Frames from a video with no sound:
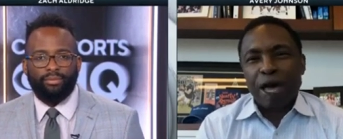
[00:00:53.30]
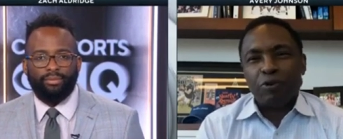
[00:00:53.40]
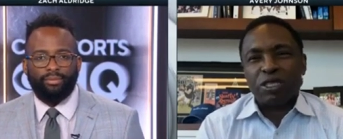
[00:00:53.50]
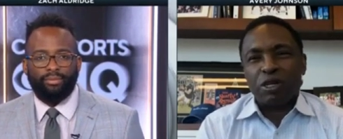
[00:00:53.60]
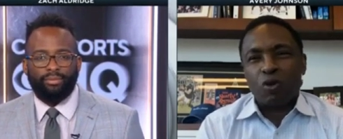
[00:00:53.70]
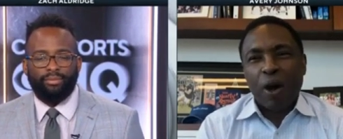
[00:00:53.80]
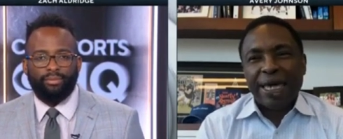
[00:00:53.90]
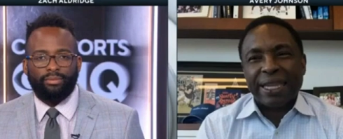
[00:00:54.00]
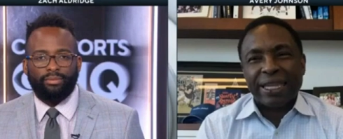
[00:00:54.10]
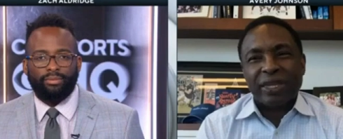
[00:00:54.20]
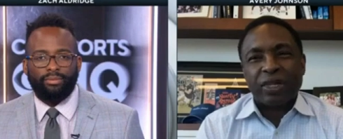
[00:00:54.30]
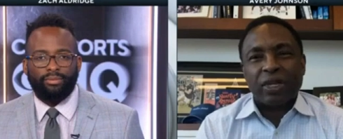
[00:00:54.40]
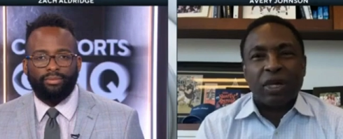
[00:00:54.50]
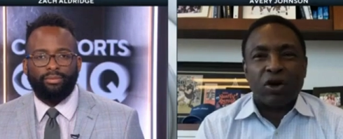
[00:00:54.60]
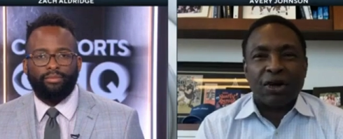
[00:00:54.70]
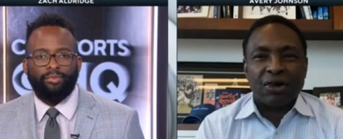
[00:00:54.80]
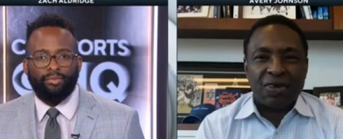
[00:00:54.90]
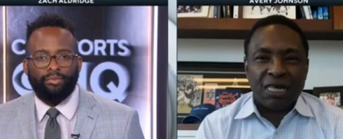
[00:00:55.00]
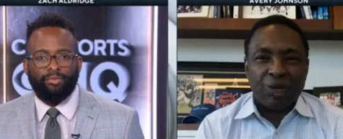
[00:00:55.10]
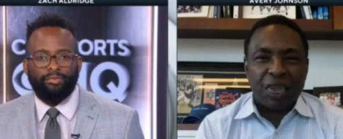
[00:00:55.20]
Speaker 1: was Kawhi Leonard on the
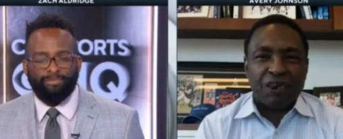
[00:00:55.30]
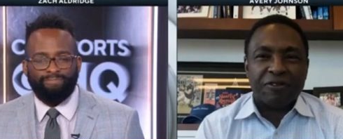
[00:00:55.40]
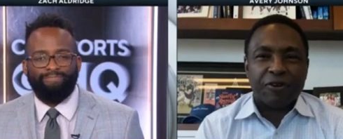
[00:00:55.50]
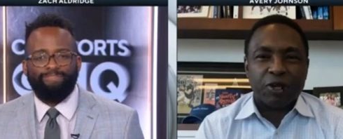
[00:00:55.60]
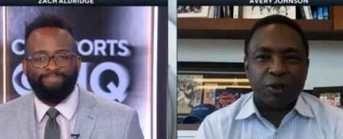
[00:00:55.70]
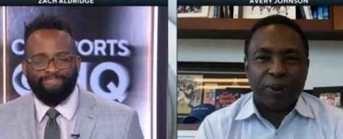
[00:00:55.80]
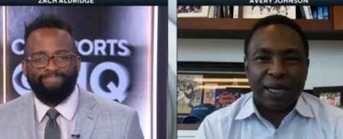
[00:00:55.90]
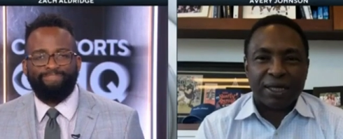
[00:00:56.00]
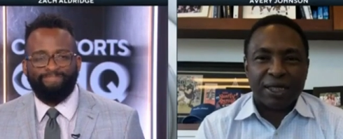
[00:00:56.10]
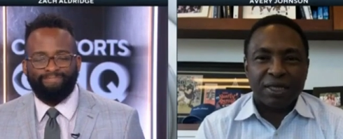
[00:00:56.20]
team in the first place,